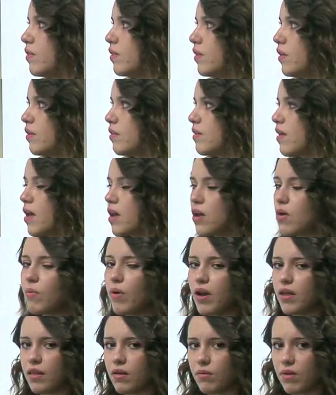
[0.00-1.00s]
the
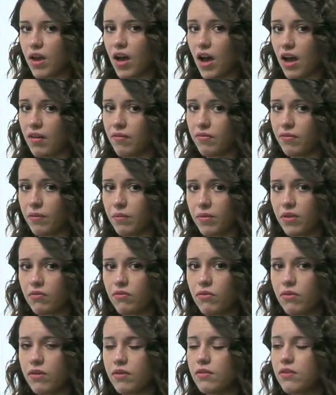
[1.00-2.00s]
takeaway that we have from
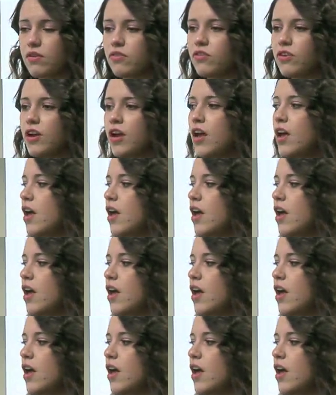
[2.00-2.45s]
this research